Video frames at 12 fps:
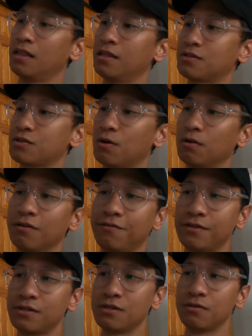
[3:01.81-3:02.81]
this
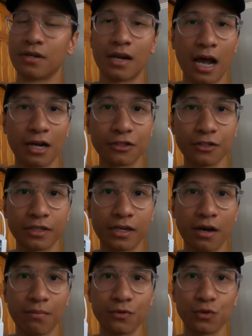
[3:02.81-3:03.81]
Olafus unit actually
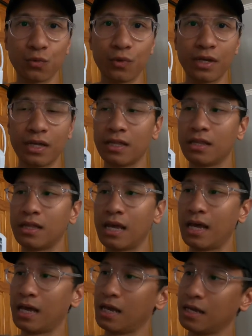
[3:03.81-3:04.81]
comes with
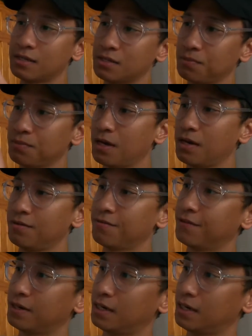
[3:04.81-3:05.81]
some kind
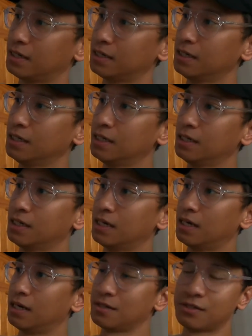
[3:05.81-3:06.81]
of a
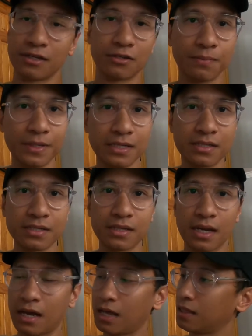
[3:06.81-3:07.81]
centerpiece.
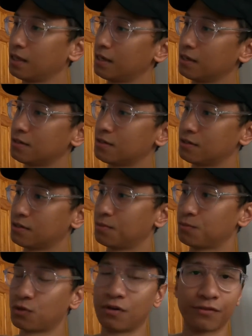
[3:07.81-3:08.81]
I think it's
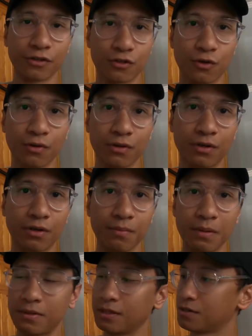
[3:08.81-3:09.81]
some sort of controller, or
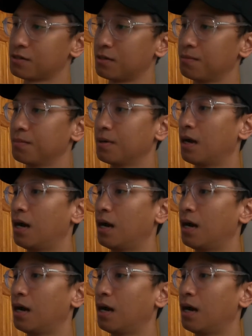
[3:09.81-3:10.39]
maybe there's some